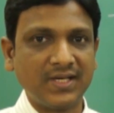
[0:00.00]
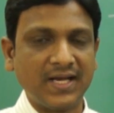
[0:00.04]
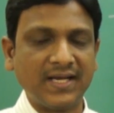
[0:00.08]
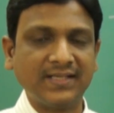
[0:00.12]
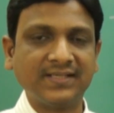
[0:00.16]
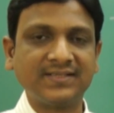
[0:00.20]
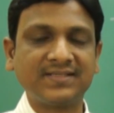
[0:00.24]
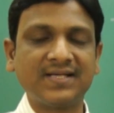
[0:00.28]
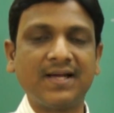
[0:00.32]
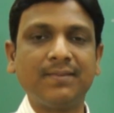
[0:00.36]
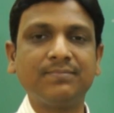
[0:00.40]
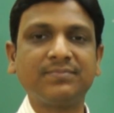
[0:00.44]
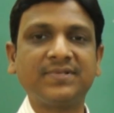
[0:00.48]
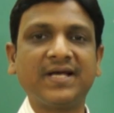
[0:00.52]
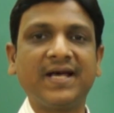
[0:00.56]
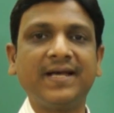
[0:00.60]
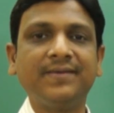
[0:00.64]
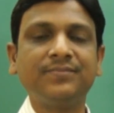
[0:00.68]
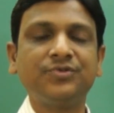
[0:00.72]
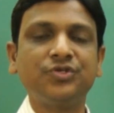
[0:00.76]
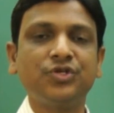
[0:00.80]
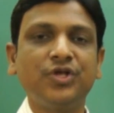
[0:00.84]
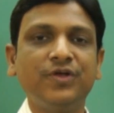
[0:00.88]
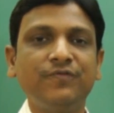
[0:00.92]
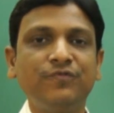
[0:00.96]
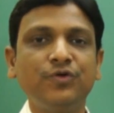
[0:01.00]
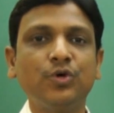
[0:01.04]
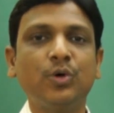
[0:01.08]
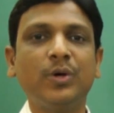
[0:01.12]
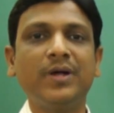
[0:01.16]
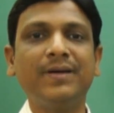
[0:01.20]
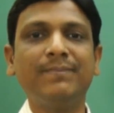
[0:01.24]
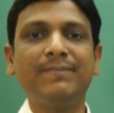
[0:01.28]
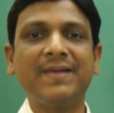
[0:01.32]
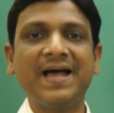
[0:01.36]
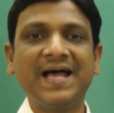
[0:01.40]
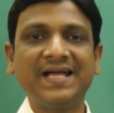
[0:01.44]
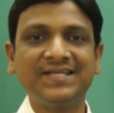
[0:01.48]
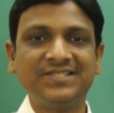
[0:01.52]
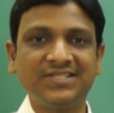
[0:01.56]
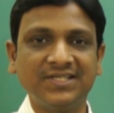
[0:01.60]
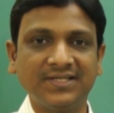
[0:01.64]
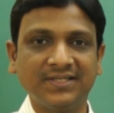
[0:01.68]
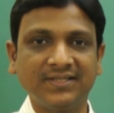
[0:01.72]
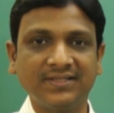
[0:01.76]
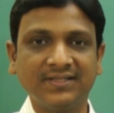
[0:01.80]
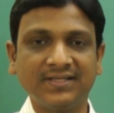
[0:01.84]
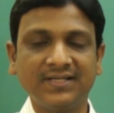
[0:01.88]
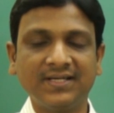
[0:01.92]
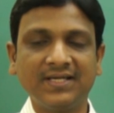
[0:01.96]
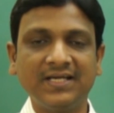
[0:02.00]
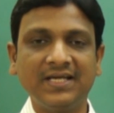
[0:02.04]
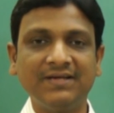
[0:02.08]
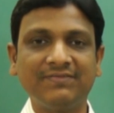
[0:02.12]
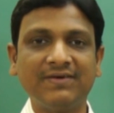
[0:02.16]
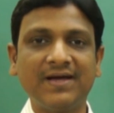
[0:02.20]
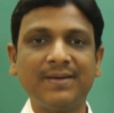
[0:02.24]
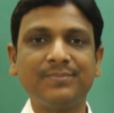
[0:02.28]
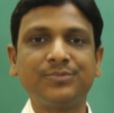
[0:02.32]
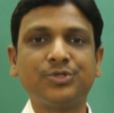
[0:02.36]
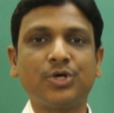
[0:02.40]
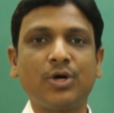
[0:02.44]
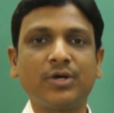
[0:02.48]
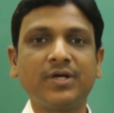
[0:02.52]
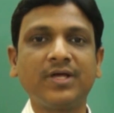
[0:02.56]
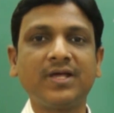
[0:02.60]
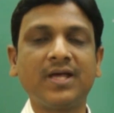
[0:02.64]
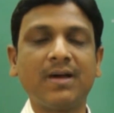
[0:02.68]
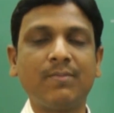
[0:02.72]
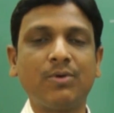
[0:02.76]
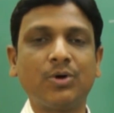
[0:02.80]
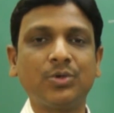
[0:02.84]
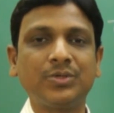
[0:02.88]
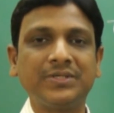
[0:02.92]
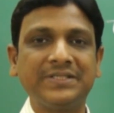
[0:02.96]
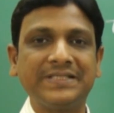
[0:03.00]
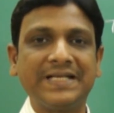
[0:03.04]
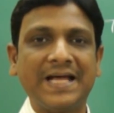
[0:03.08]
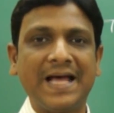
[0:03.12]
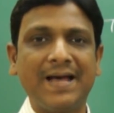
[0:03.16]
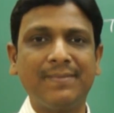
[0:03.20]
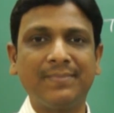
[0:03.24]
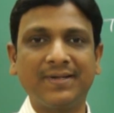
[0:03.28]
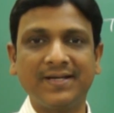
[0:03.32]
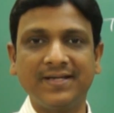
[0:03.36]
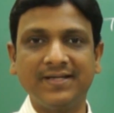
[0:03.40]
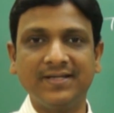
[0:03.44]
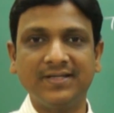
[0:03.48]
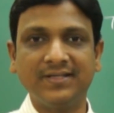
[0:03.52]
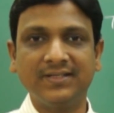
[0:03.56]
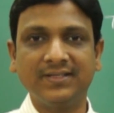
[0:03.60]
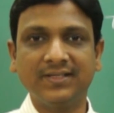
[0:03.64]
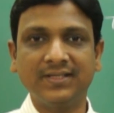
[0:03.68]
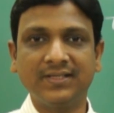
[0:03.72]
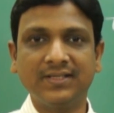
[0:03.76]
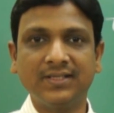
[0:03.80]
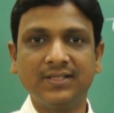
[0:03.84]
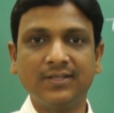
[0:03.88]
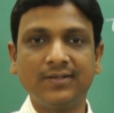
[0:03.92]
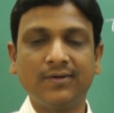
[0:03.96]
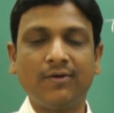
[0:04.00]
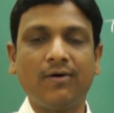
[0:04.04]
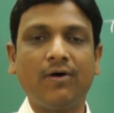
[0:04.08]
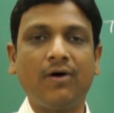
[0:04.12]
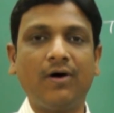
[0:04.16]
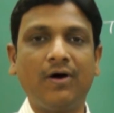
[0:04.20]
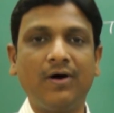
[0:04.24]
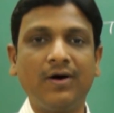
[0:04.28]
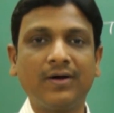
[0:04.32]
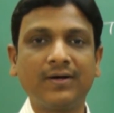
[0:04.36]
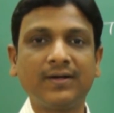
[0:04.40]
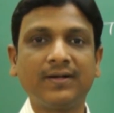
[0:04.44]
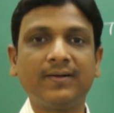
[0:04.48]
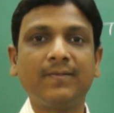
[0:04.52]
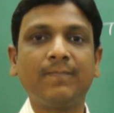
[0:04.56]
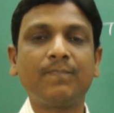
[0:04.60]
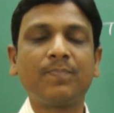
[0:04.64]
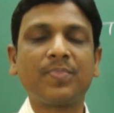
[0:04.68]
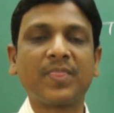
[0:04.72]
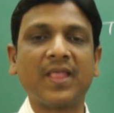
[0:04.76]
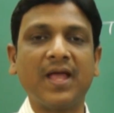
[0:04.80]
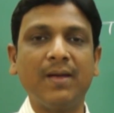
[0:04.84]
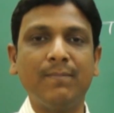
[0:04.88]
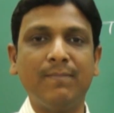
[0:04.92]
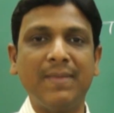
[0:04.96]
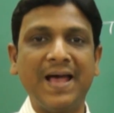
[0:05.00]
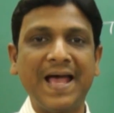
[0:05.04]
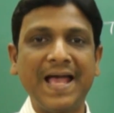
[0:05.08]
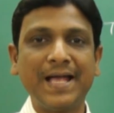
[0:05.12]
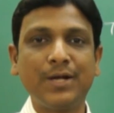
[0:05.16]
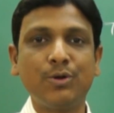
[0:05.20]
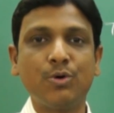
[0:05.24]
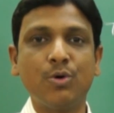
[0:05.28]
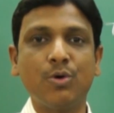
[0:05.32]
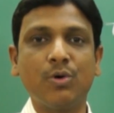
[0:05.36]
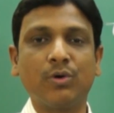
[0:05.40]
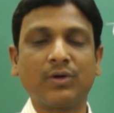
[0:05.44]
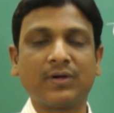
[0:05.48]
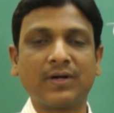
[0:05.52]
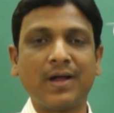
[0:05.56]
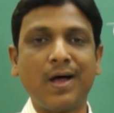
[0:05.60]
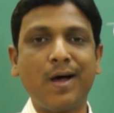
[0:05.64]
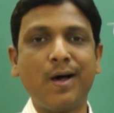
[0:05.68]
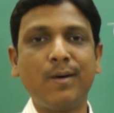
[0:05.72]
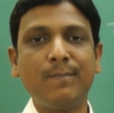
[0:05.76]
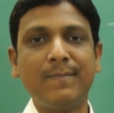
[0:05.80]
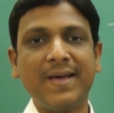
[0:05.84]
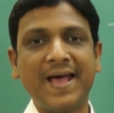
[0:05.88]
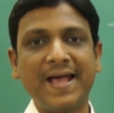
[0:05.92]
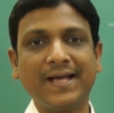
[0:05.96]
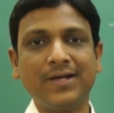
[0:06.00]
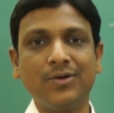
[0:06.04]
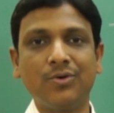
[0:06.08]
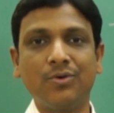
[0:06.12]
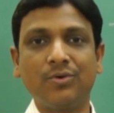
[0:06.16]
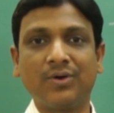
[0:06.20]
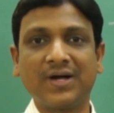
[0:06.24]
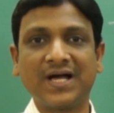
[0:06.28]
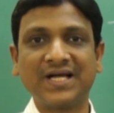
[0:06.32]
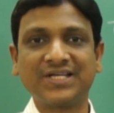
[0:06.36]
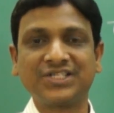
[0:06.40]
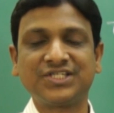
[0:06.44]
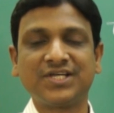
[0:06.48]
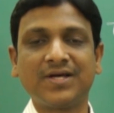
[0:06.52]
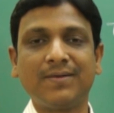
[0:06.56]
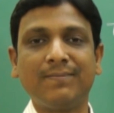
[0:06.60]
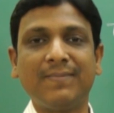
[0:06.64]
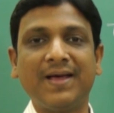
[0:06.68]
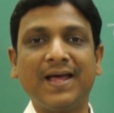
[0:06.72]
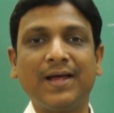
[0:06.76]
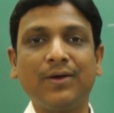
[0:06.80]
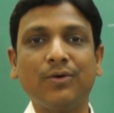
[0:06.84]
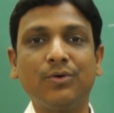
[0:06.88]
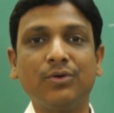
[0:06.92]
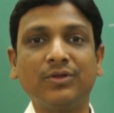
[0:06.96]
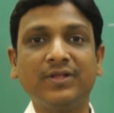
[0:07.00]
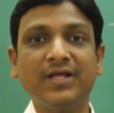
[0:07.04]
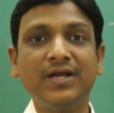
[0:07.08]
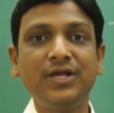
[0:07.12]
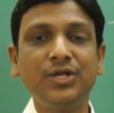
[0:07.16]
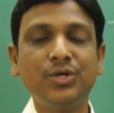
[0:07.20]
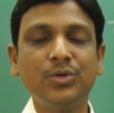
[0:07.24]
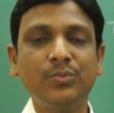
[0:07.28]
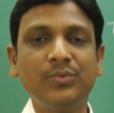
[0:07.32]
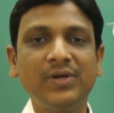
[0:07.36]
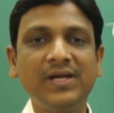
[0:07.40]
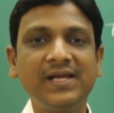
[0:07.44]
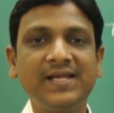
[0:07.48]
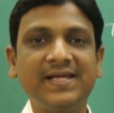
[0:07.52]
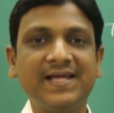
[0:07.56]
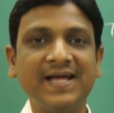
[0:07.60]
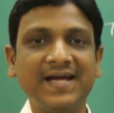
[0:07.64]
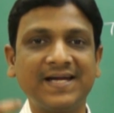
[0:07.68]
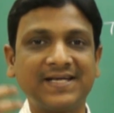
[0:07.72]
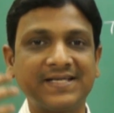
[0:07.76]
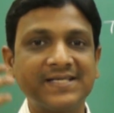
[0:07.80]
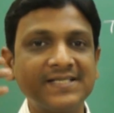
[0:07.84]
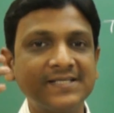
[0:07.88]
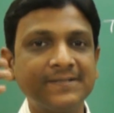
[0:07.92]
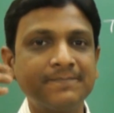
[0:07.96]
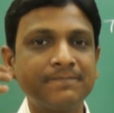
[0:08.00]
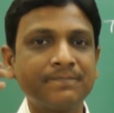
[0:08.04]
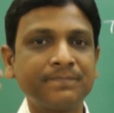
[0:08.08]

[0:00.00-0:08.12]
And sometimes if you imagine, if I am talking about tamarind or a mango, raw mango, kacha mango, then you will get